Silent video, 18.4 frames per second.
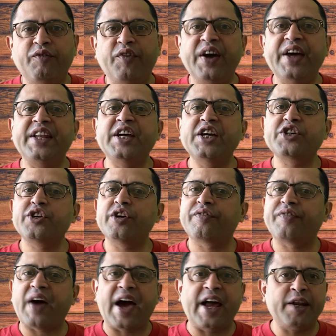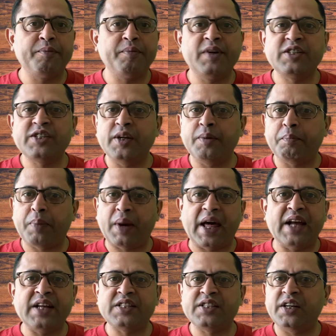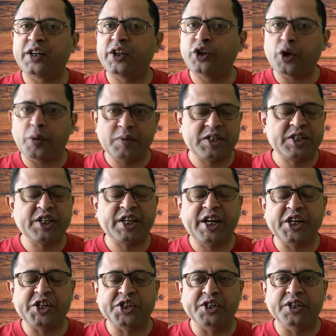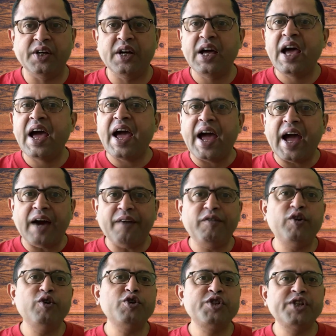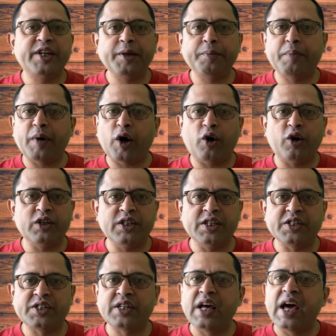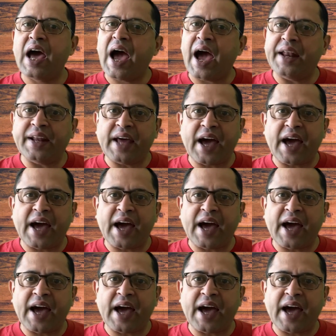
Variation of Animals and Plants Under Domestication, evolutionary biologists and